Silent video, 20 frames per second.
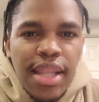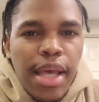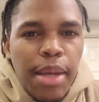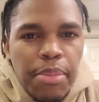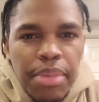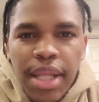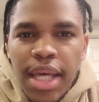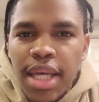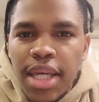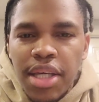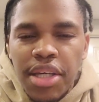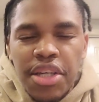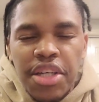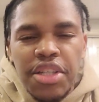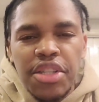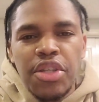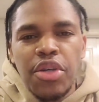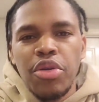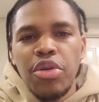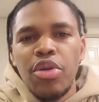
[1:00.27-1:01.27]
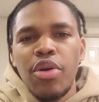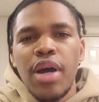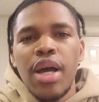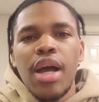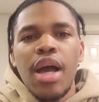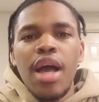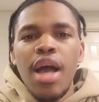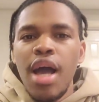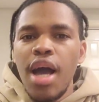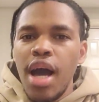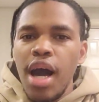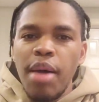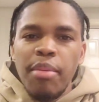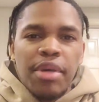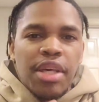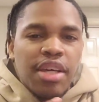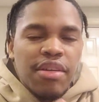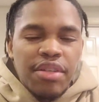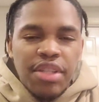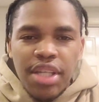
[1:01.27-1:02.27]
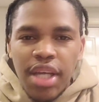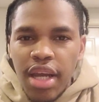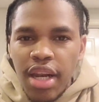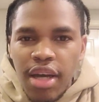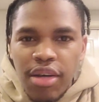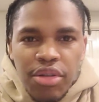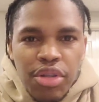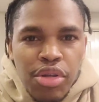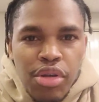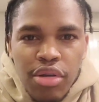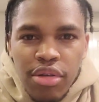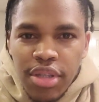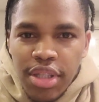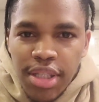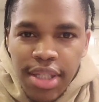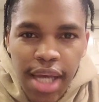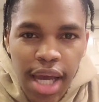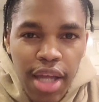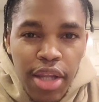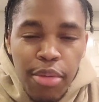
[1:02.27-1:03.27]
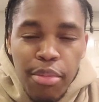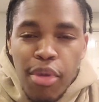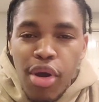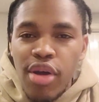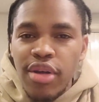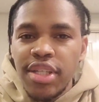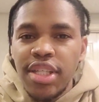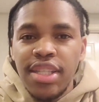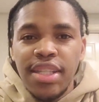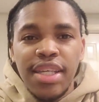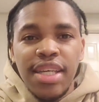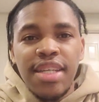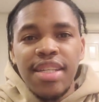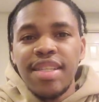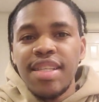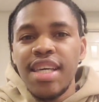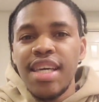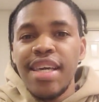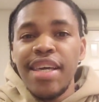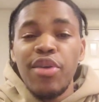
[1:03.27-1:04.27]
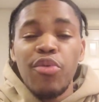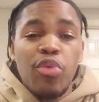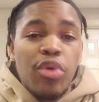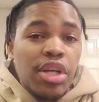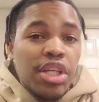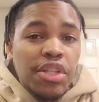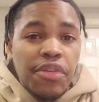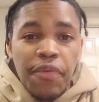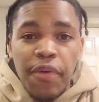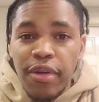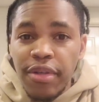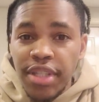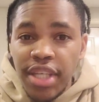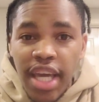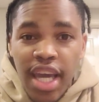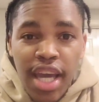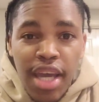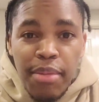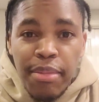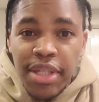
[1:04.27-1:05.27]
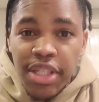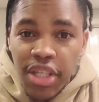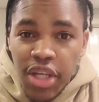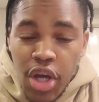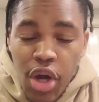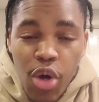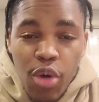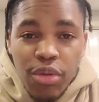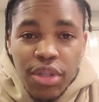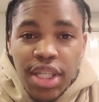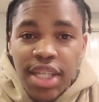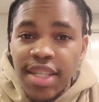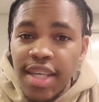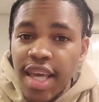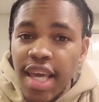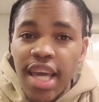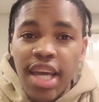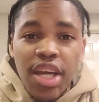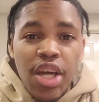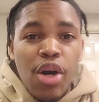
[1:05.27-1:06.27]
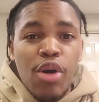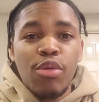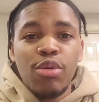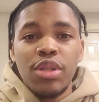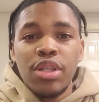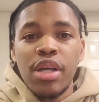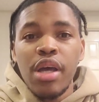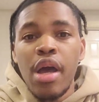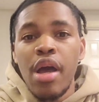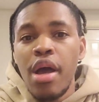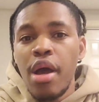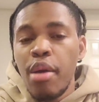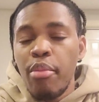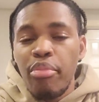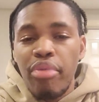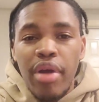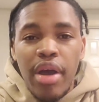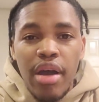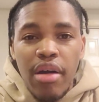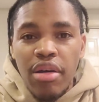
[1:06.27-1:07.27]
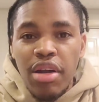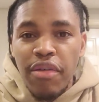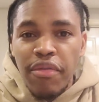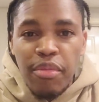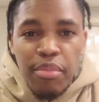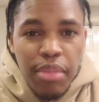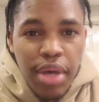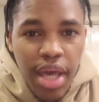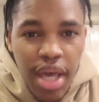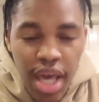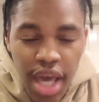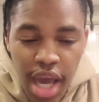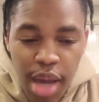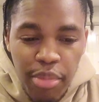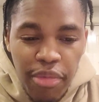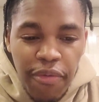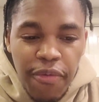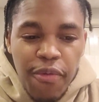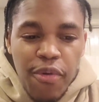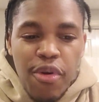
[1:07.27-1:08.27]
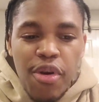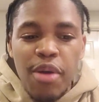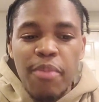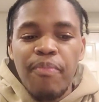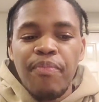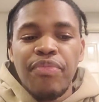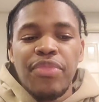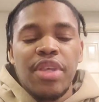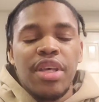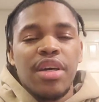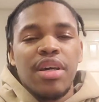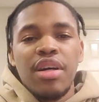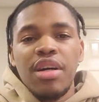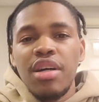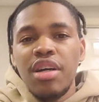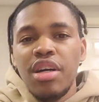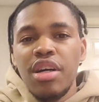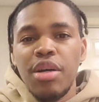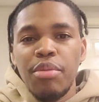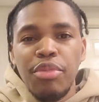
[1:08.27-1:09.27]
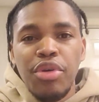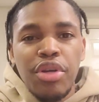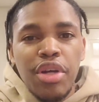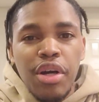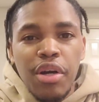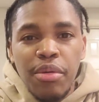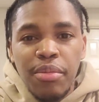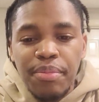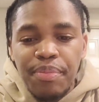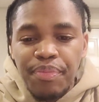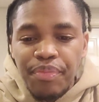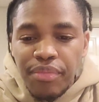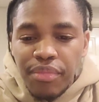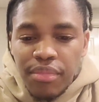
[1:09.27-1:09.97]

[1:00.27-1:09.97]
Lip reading: they played good. So I'm gonna give a shout out, to Tyler Marsh. He did his thing. He won his first game as a coach, as a head coach. Proud of him. Happy for him. Courtney